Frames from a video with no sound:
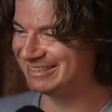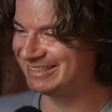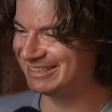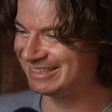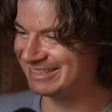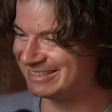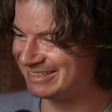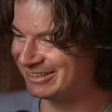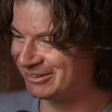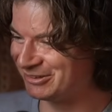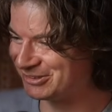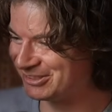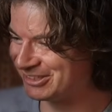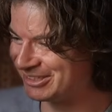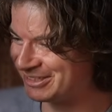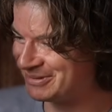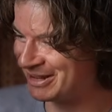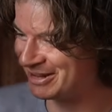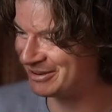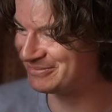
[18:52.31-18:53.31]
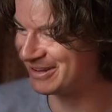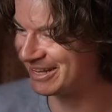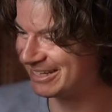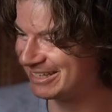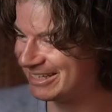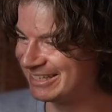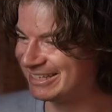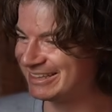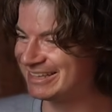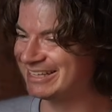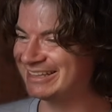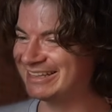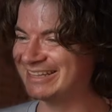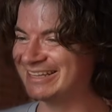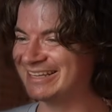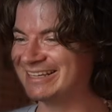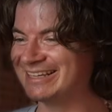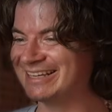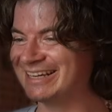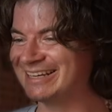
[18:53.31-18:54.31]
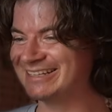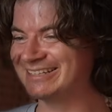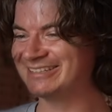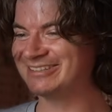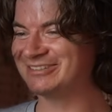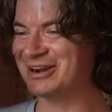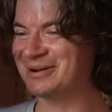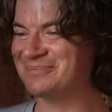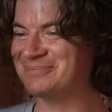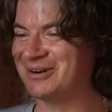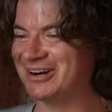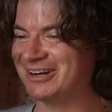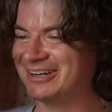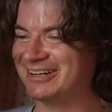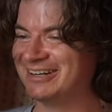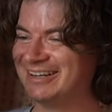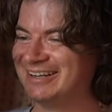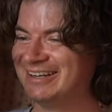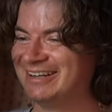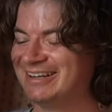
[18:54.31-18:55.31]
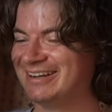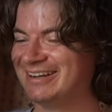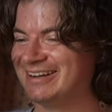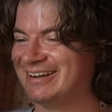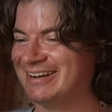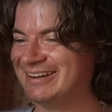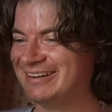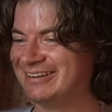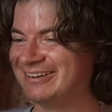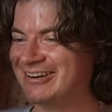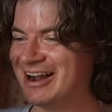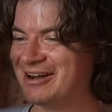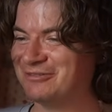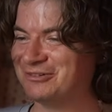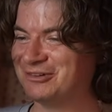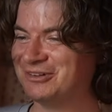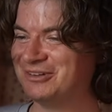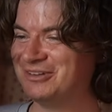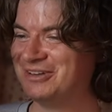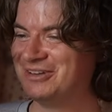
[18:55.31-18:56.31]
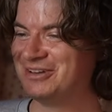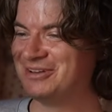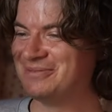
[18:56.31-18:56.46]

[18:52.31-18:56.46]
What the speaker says: gets older in mountain biking and then they get into drop bar and gravel.